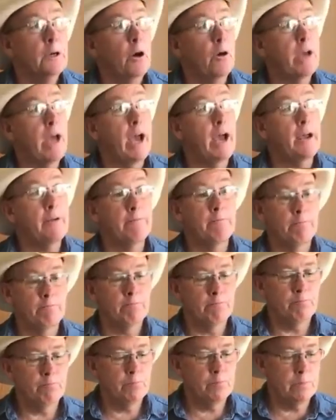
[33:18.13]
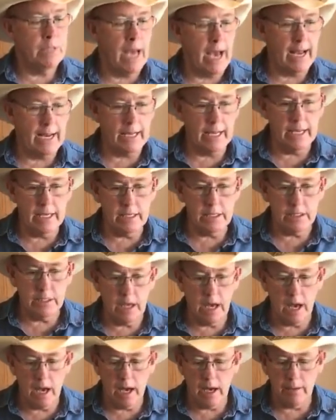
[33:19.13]
Okay, that
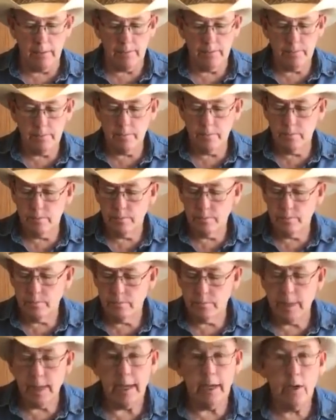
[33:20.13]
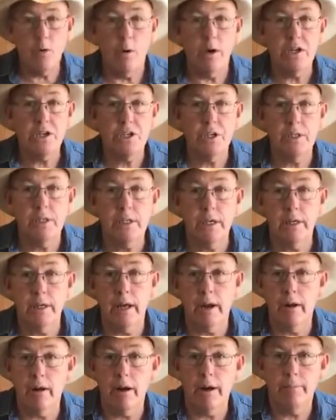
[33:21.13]
is, uh, any questions
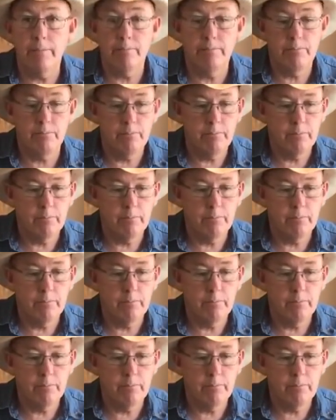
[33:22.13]
in there? I